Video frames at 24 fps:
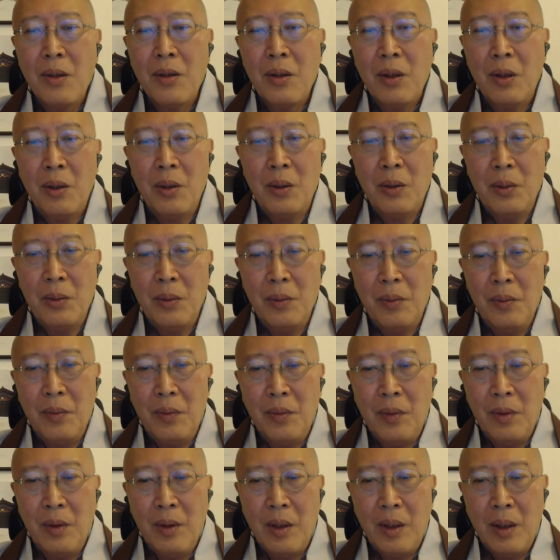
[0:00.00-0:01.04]
So
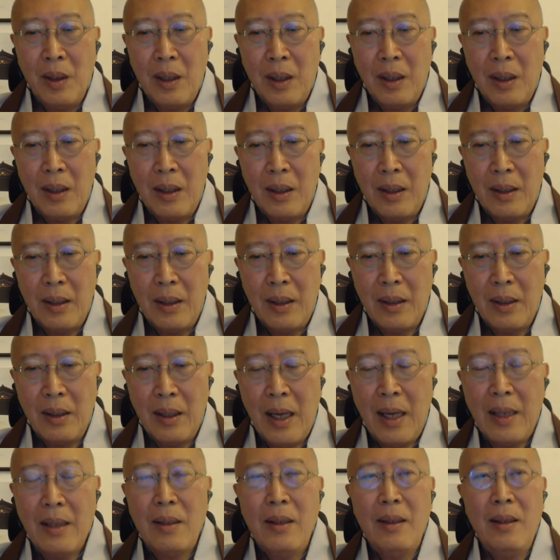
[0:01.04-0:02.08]

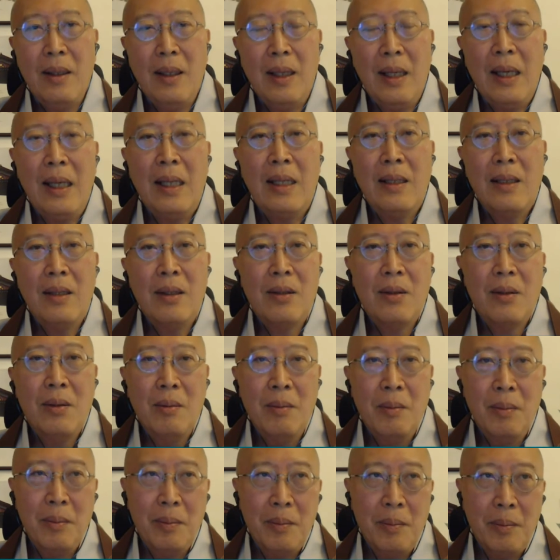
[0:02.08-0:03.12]
that
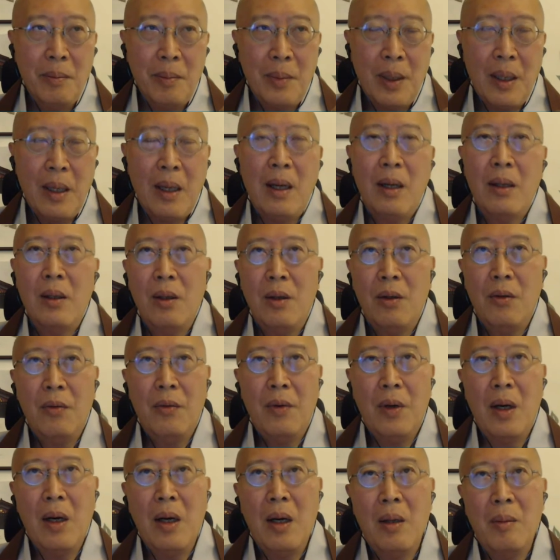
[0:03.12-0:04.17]
is part
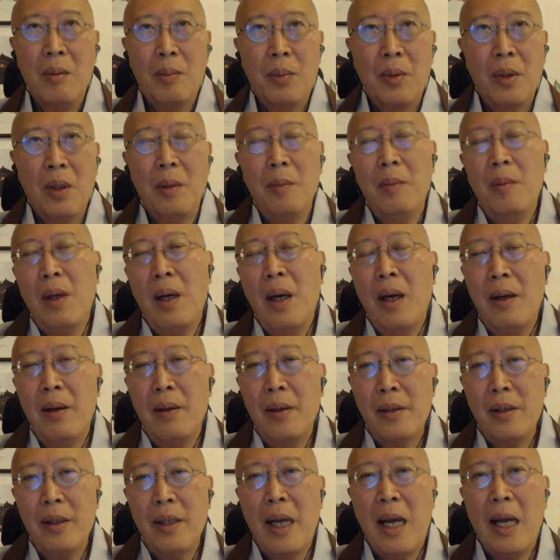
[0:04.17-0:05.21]
of our problem,
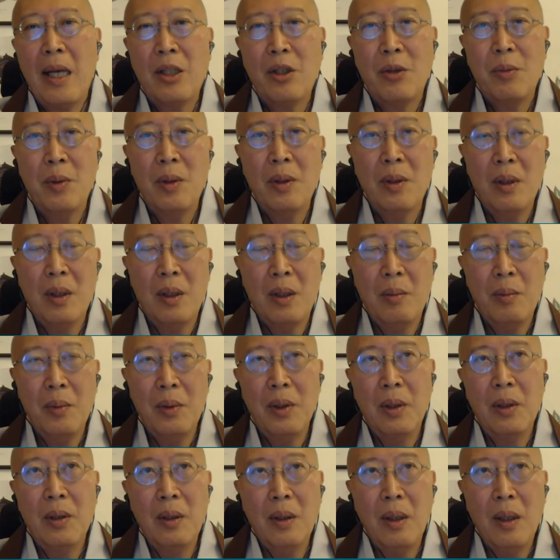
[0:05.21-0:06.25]
our attachment, as the
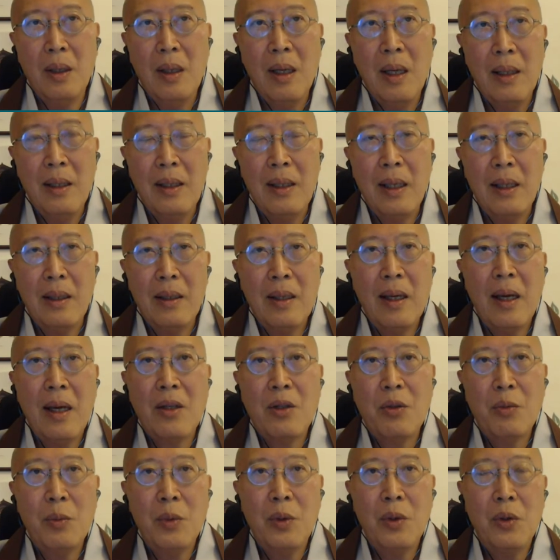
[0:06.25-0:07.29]
Buddha called it, the
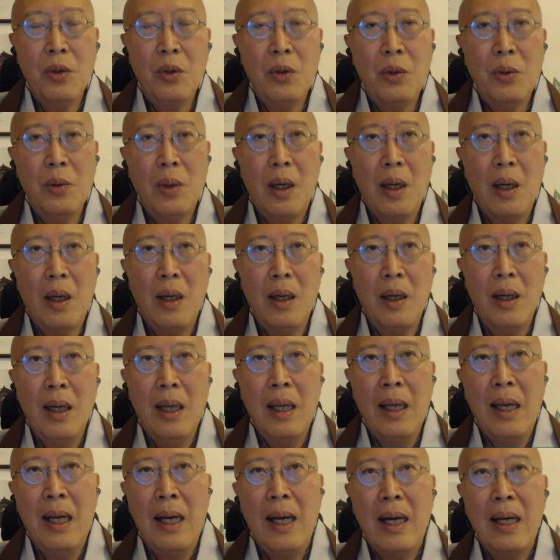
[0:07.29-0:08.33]
attachment to our
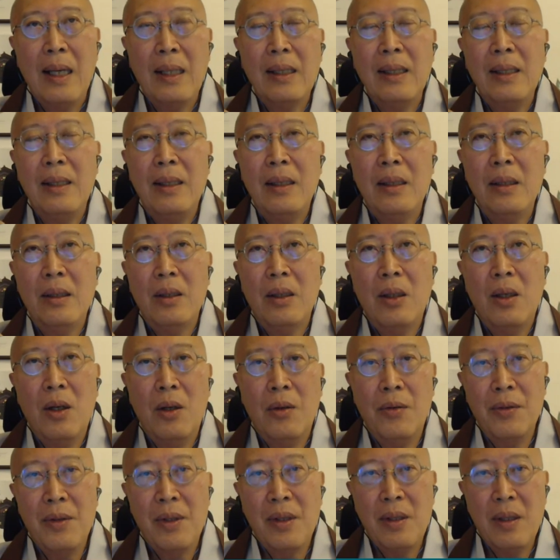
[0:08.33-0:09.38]
idea
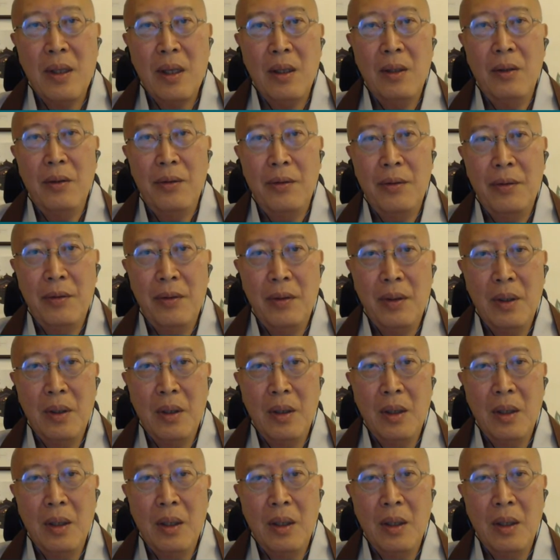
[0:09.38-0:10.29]
of self.